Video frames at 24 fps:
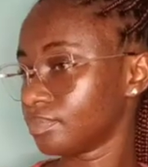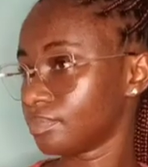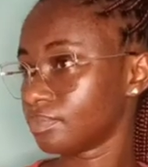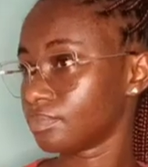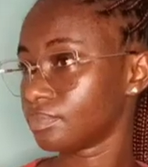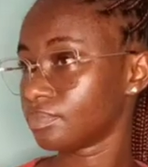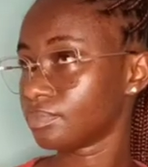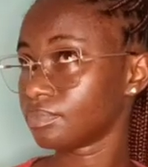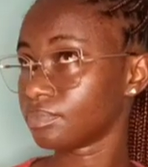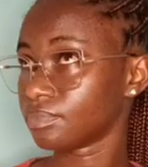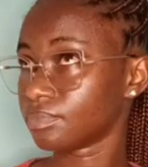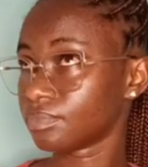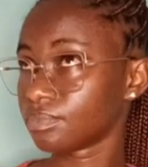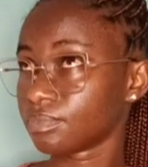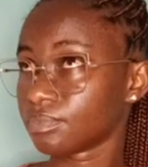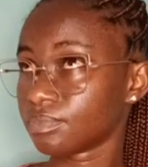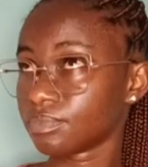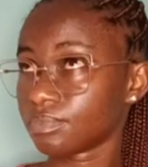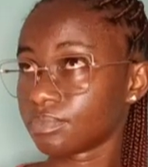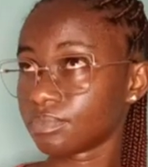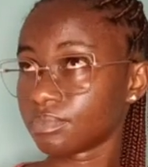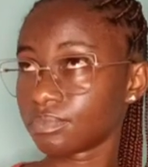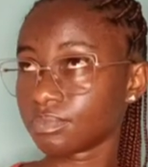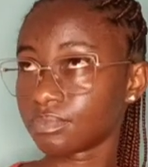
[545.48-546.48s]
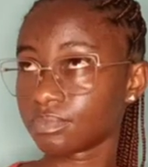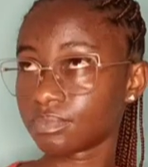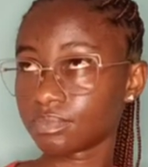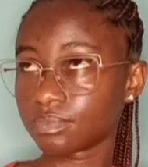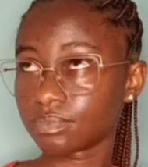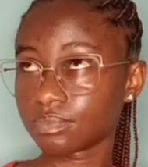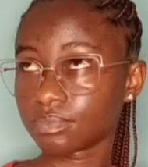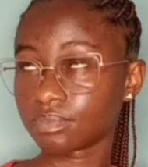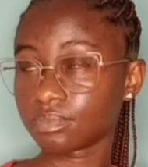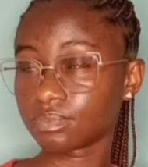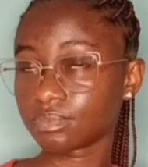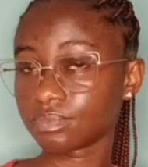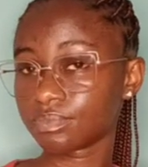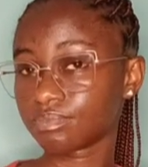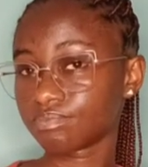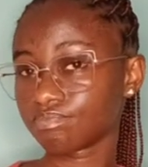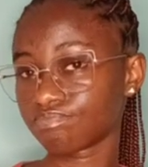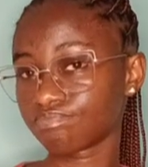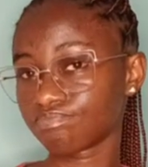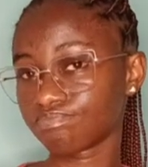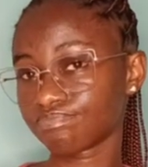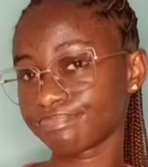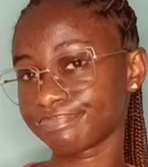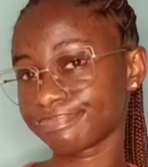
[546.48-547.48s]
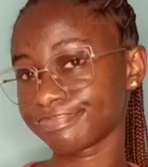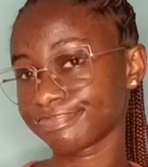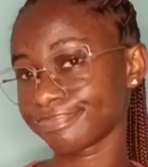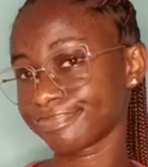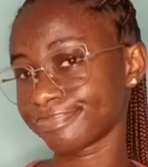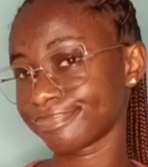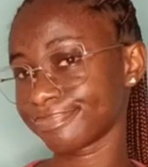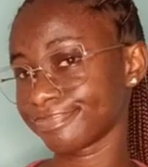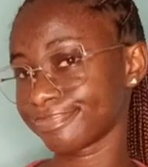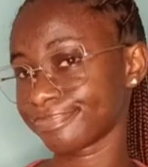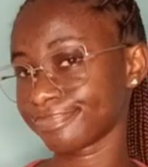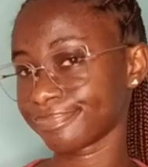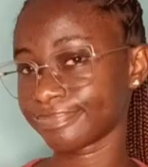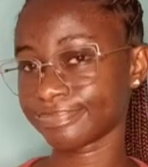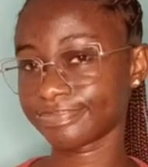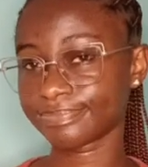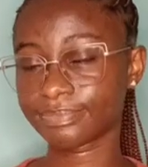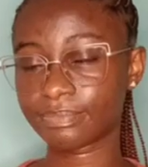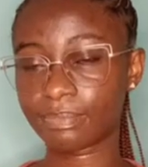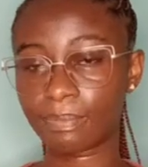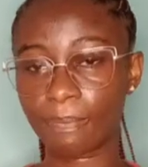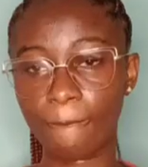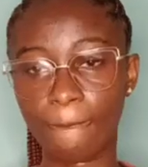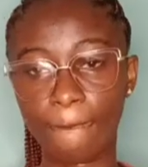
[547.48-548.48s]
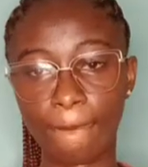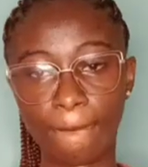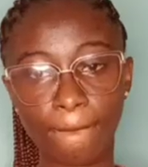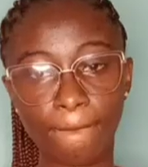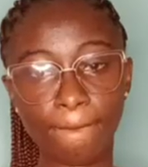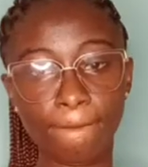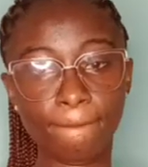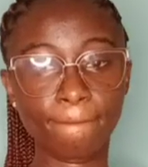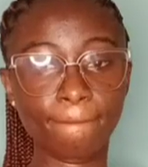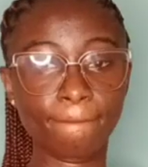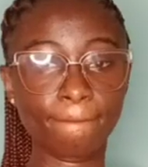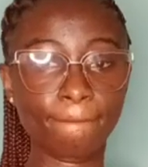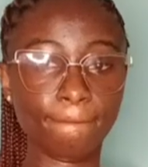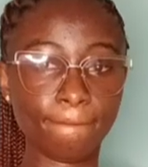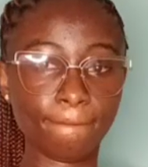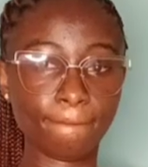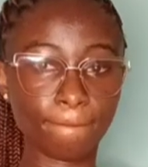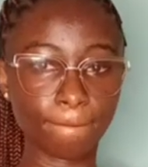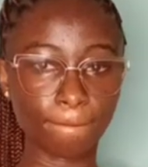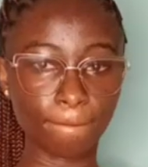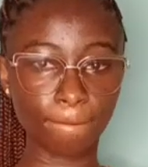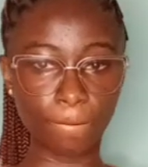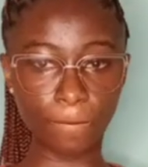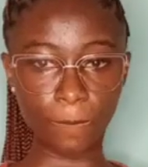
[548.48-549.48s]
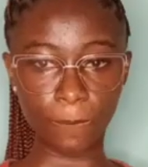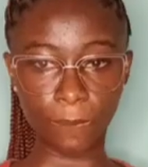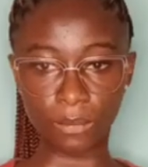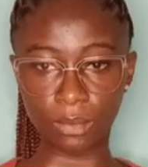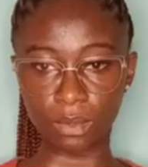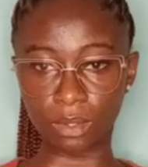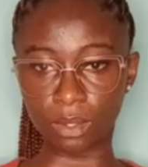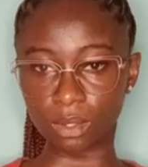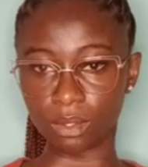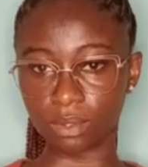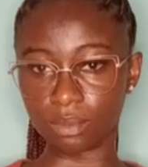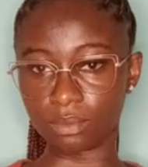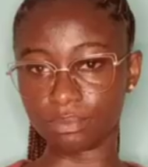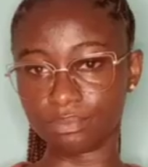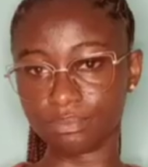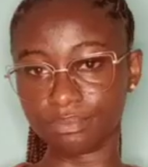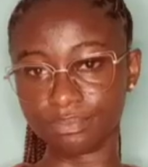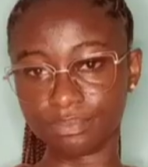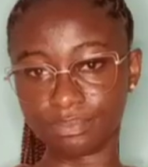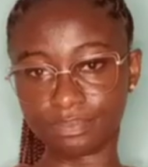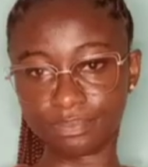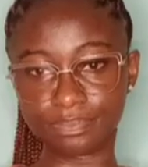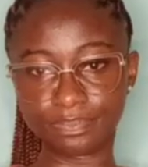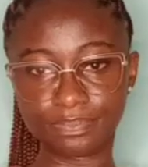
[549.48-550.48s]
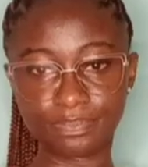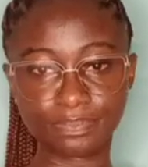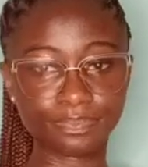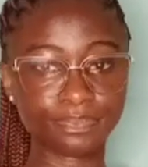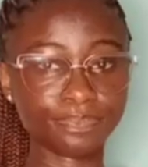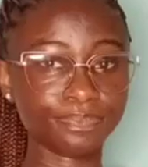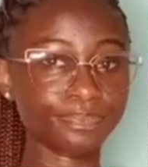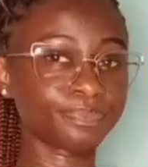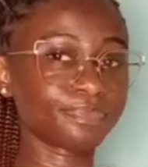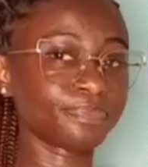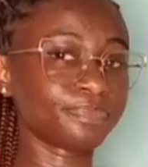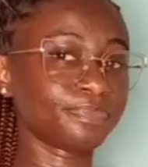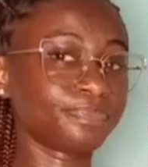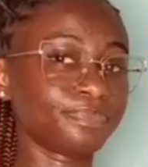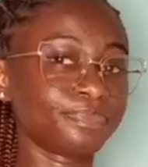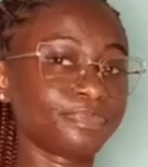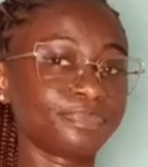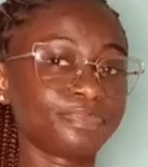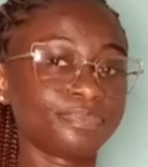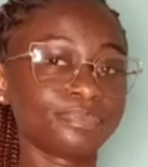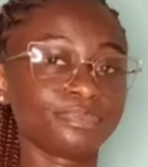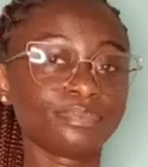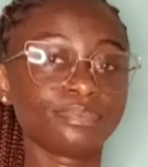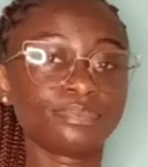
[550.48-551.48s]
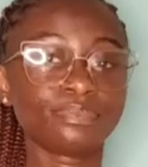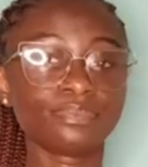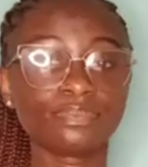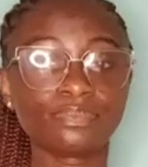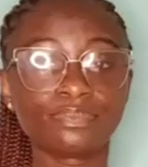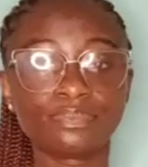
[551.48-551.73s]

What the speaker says: Is this what is saving the cocoa industry? Me what tell the 3 billion here can we count?